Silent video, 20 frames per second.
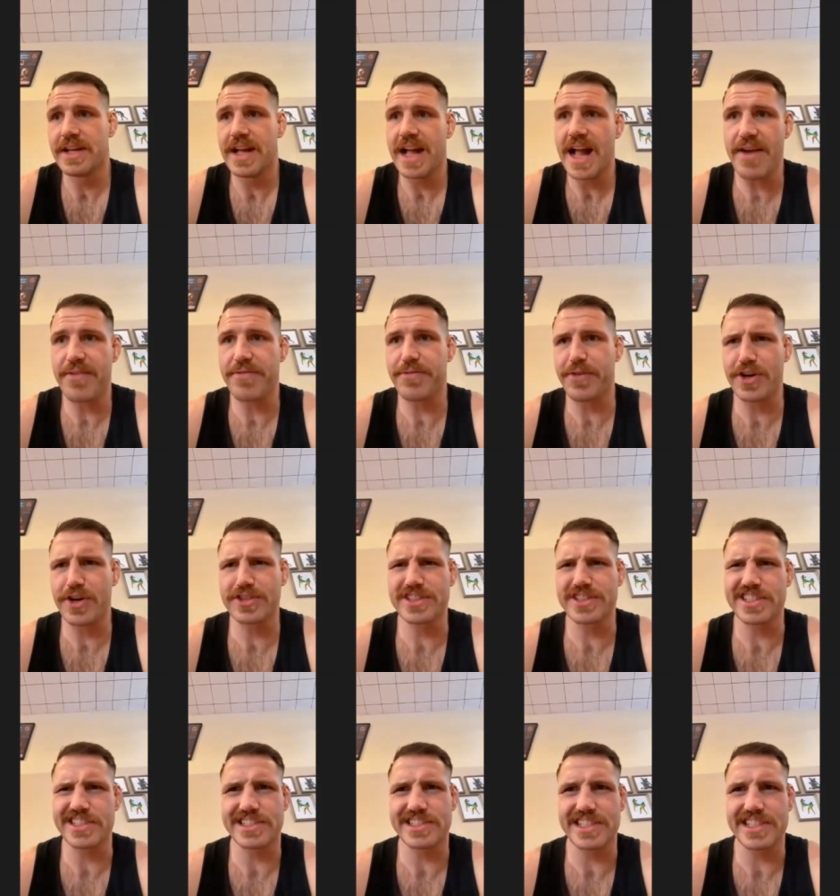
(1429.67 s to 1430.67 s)
at
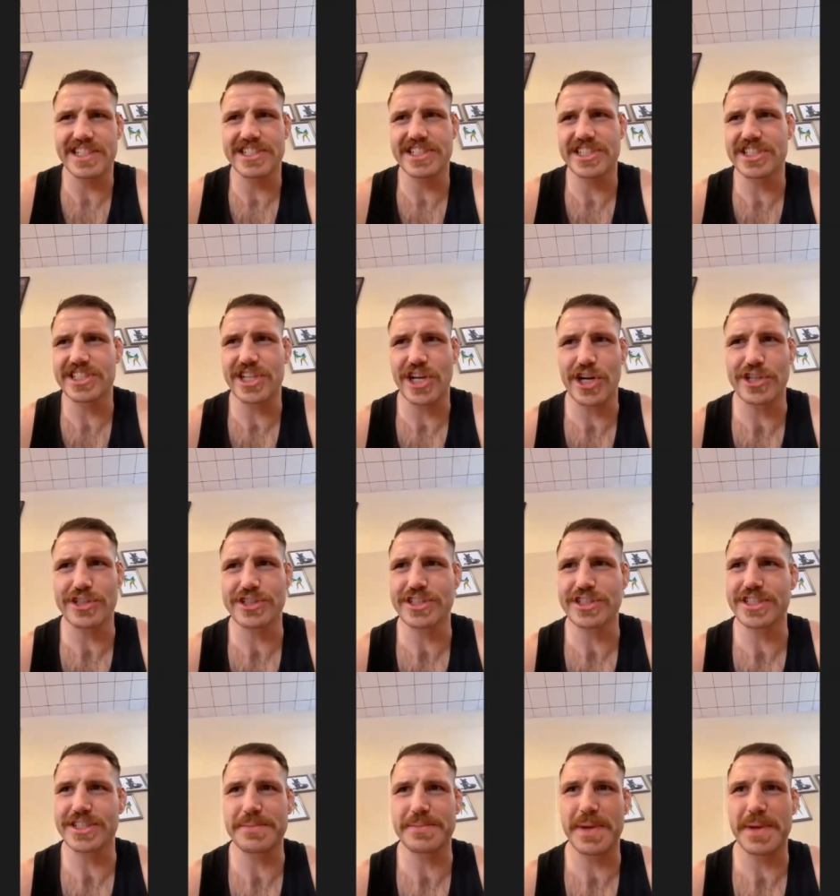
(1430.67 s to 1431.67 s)
first, it's it just hurts
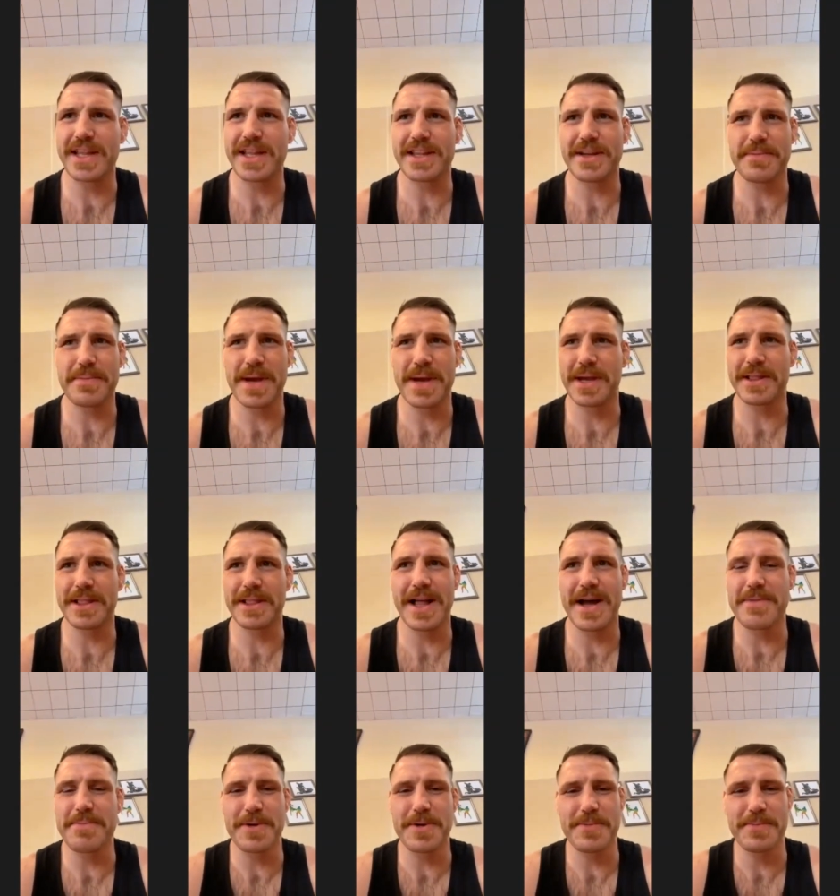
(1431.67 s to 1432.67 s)
because, man, they're making a
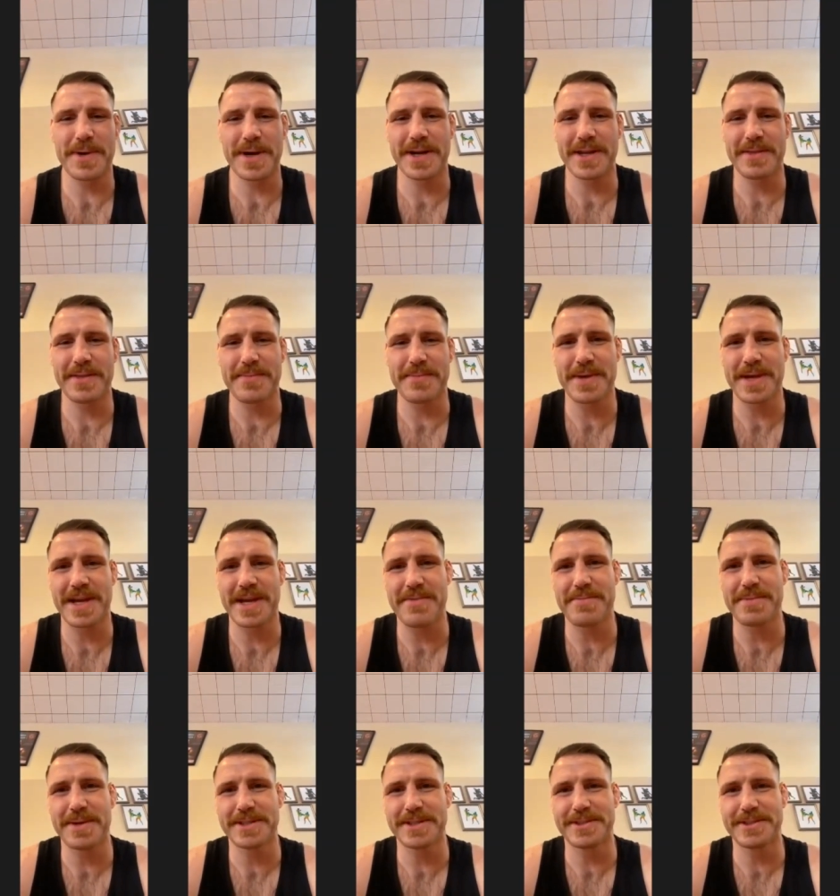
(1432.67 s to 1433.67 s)
lot more money than me.
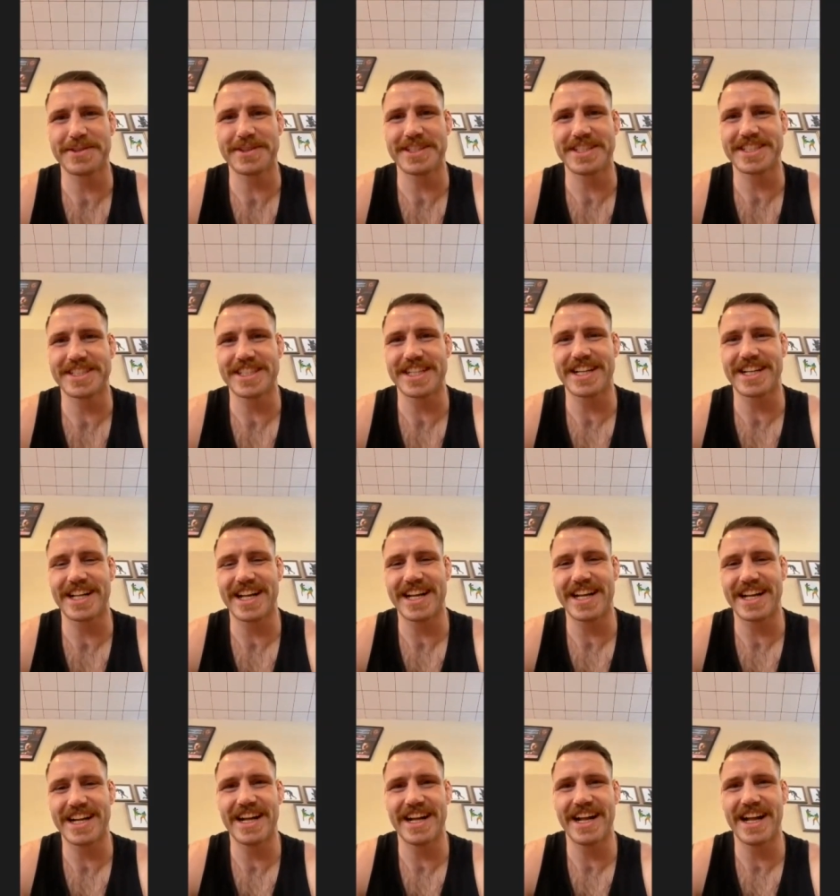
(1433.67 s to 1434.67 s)
I've been doing this shit a,
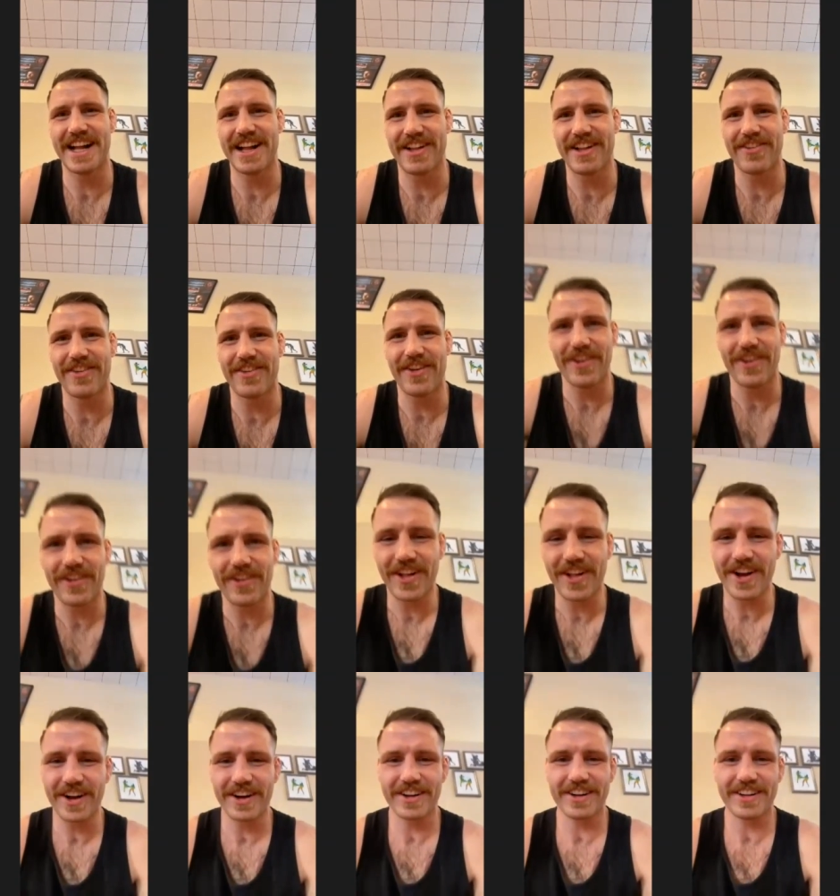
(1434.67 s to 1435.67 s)
a hell of a whole
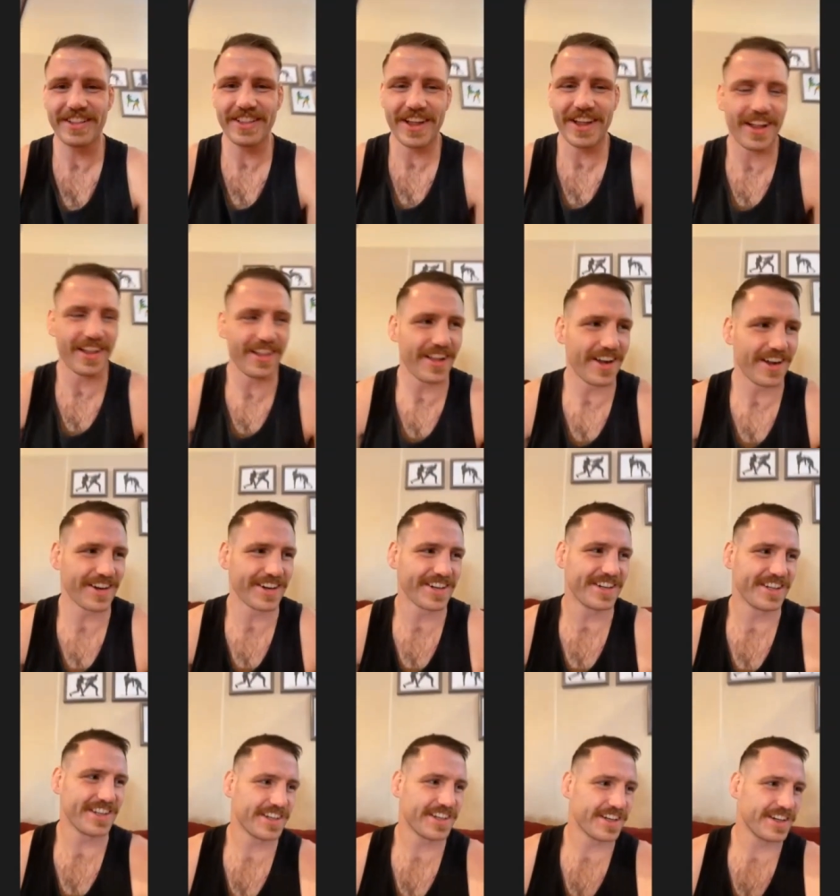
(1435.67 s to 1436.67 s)
lot, lot longer,
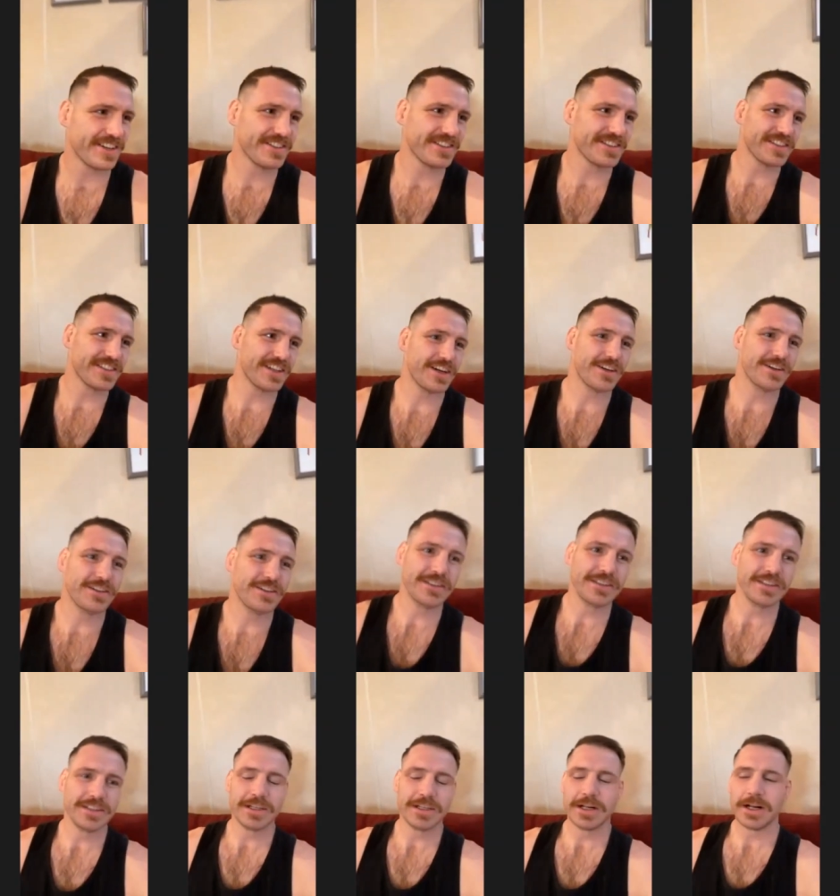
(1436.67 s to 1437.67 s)
you know. So,
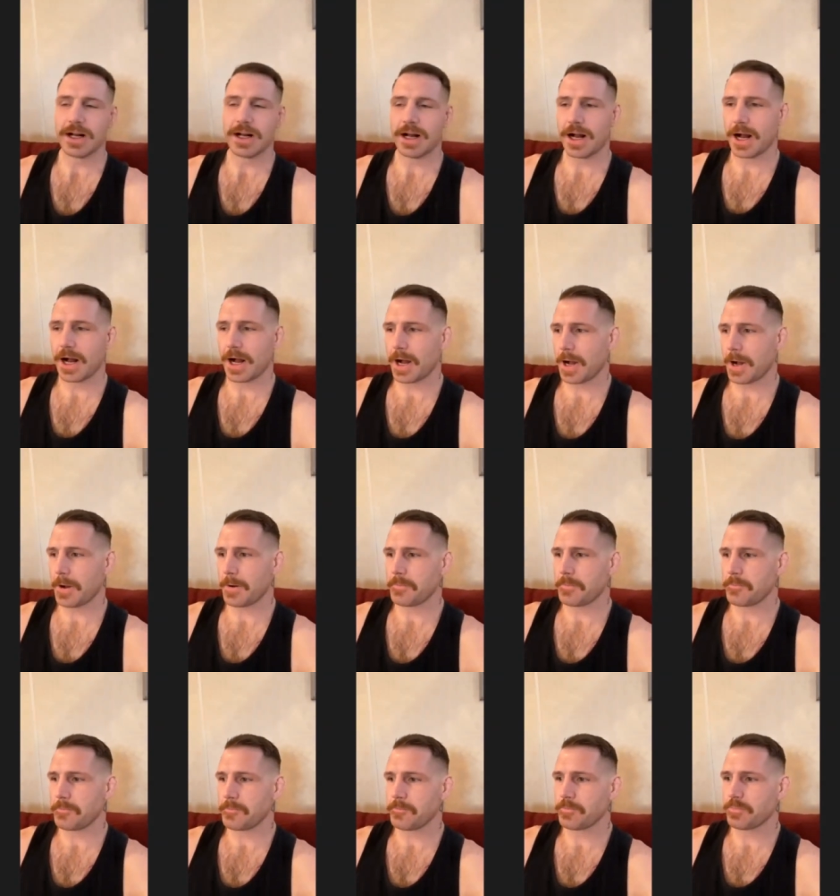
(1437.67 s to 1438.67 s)

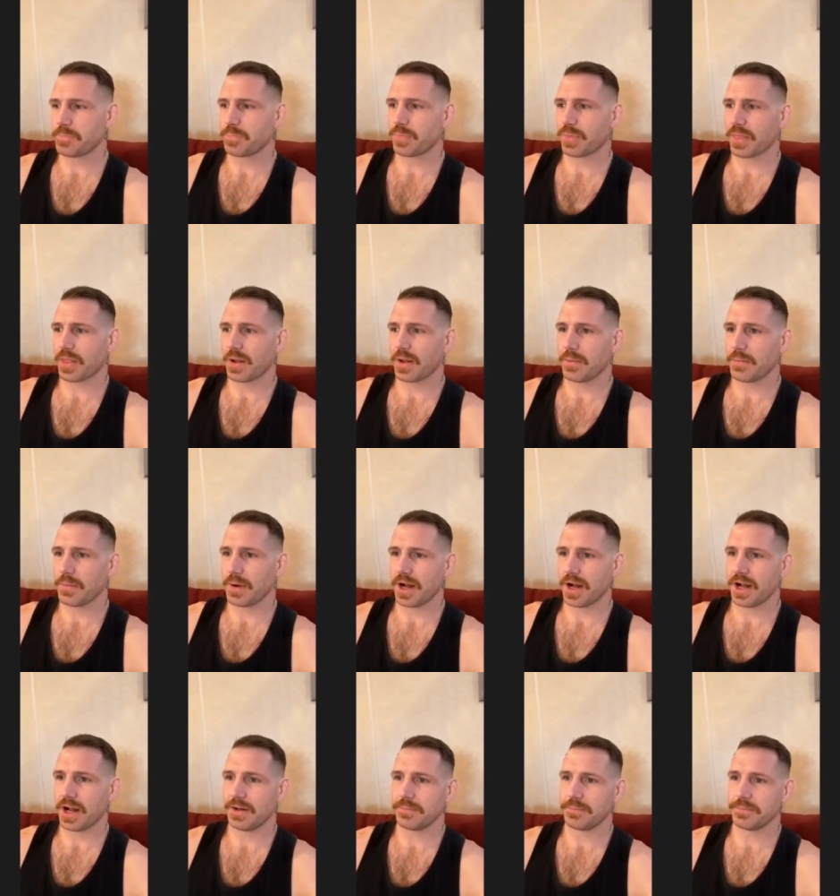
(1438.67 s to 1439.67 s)
um,
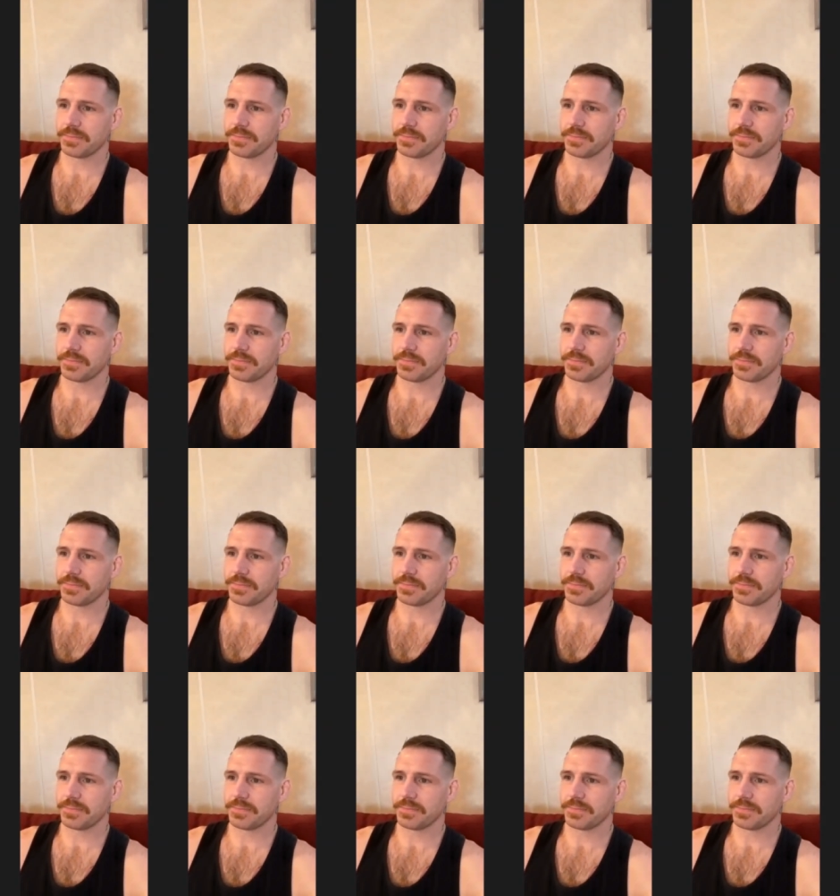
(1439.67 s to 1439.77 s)
but,